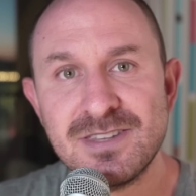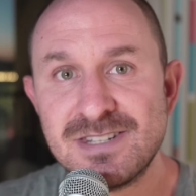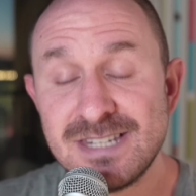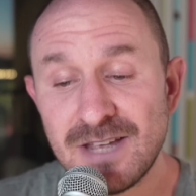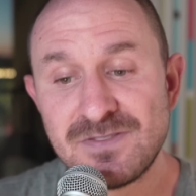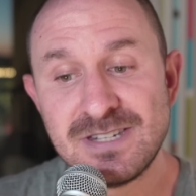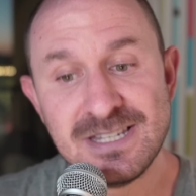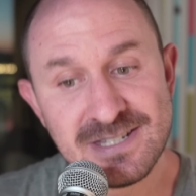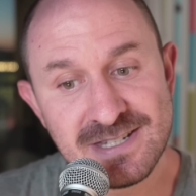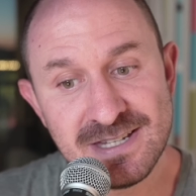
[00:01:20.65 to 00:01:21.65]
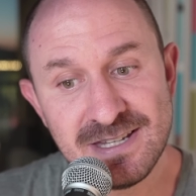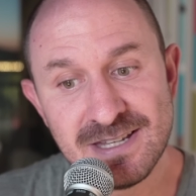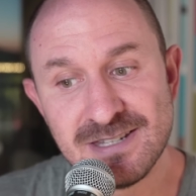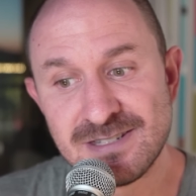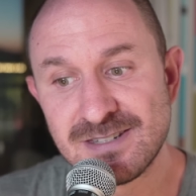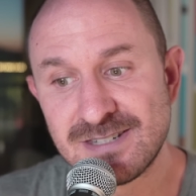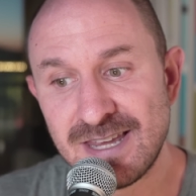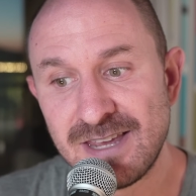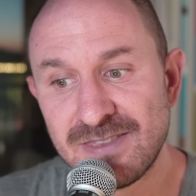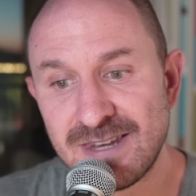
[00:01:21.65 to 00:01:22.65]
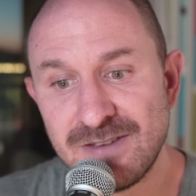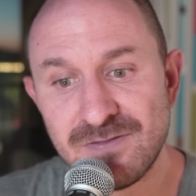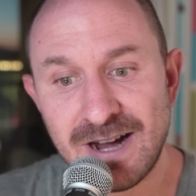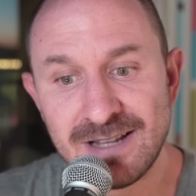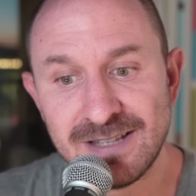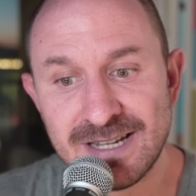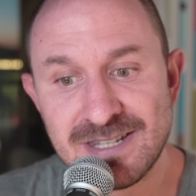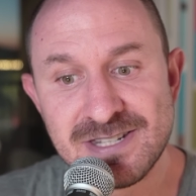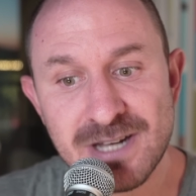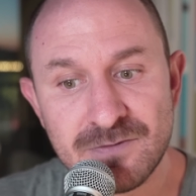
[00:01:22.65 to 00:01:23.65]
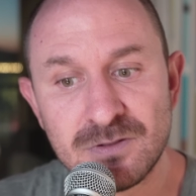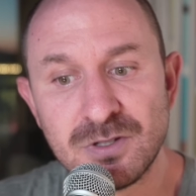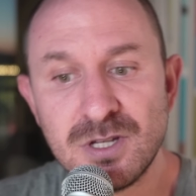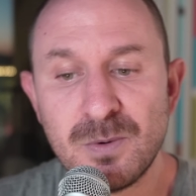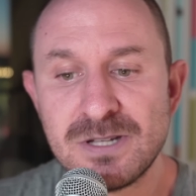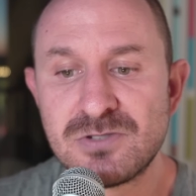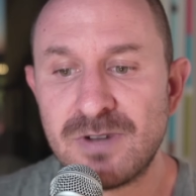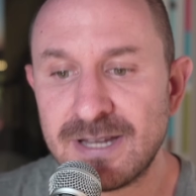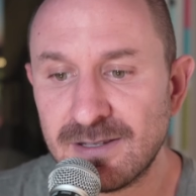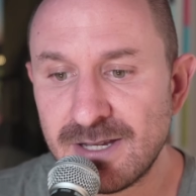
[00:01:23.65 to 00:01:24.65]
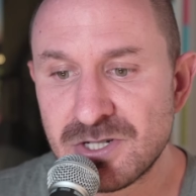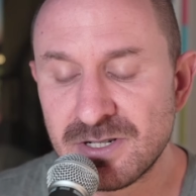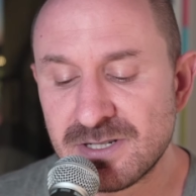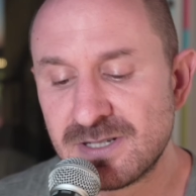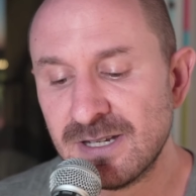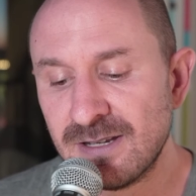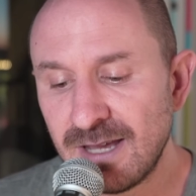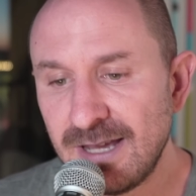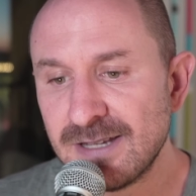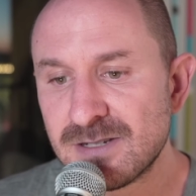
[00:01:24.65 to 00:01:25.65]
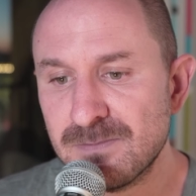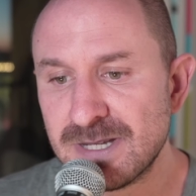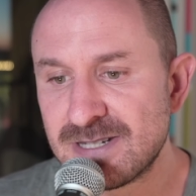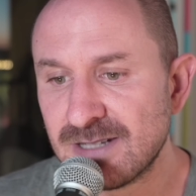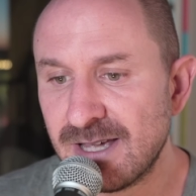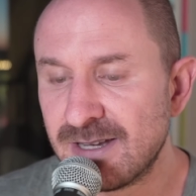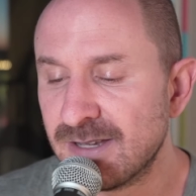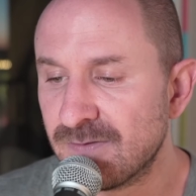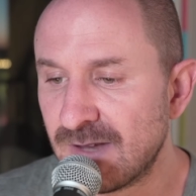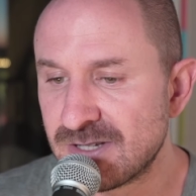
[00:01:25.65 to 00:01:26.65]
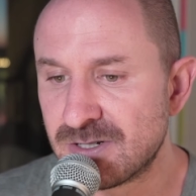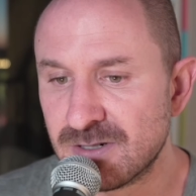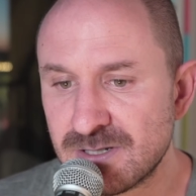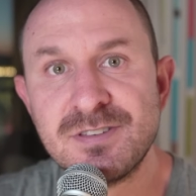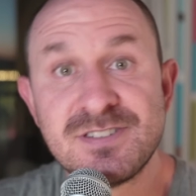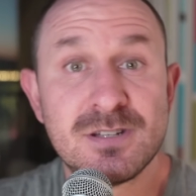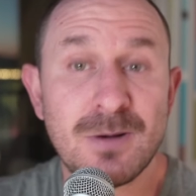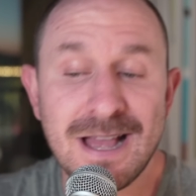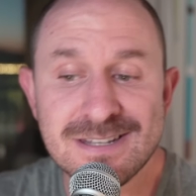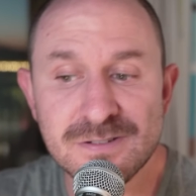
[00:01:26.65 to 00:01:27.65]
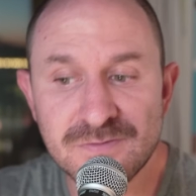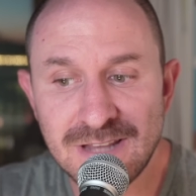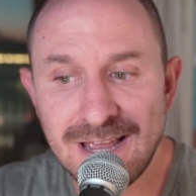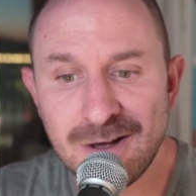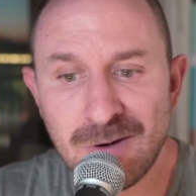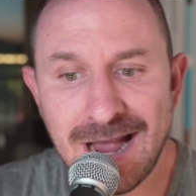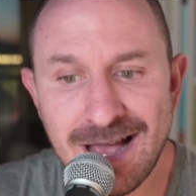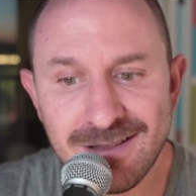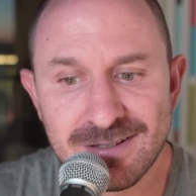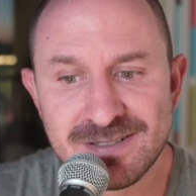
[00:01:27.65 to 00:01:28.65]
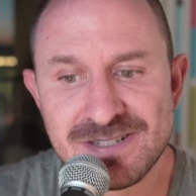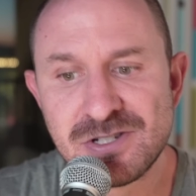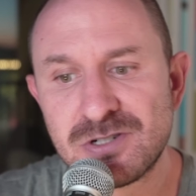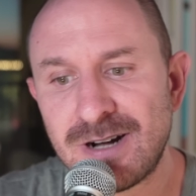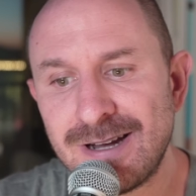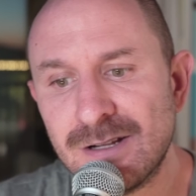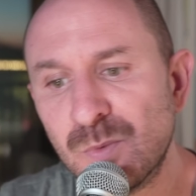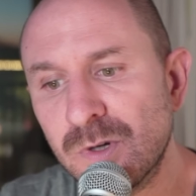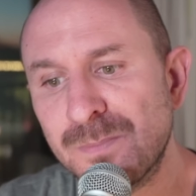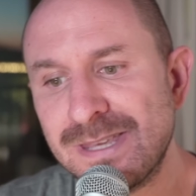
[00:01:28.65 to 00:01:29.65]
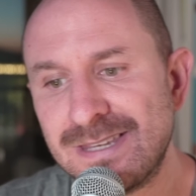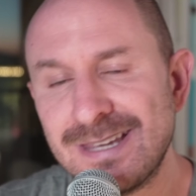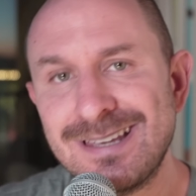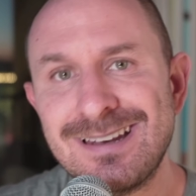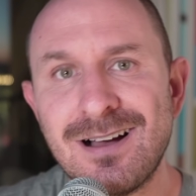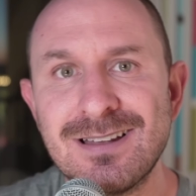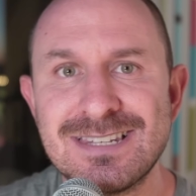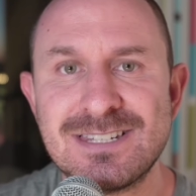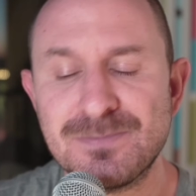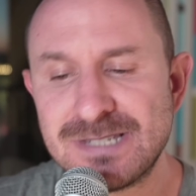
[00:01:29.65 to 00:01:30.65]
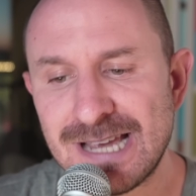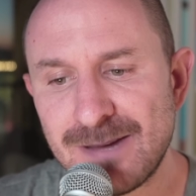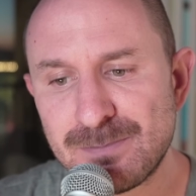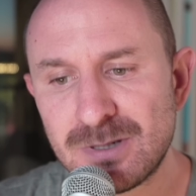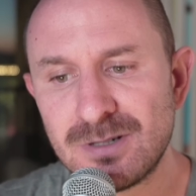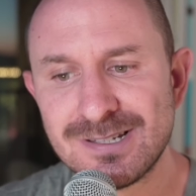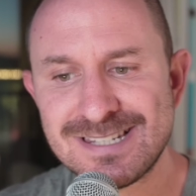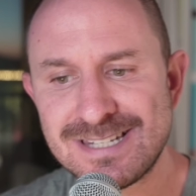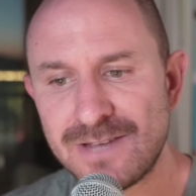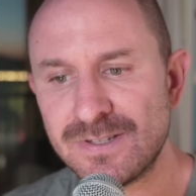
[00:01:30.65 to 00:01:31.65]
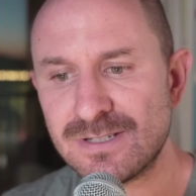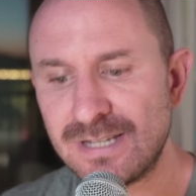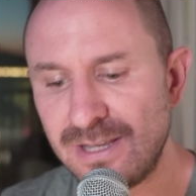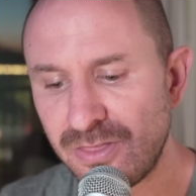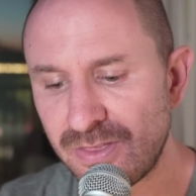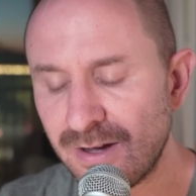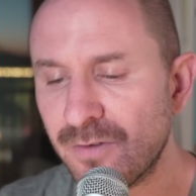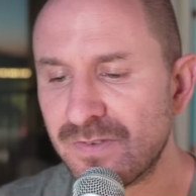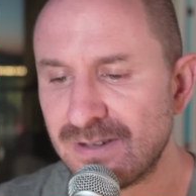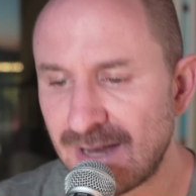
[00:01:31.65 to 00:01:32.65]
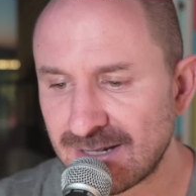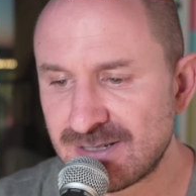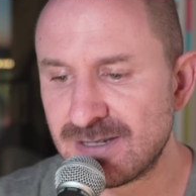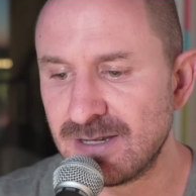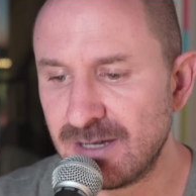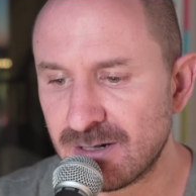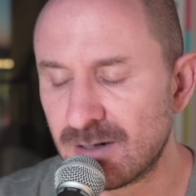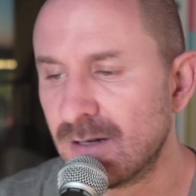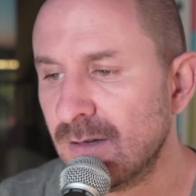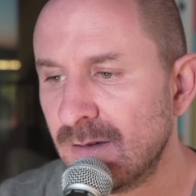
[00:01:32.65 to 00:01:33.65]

The CFTC is saying that he violated several U.S. regulations and misled investors. So as of now, Alex's trial will begin on September 17th of next year.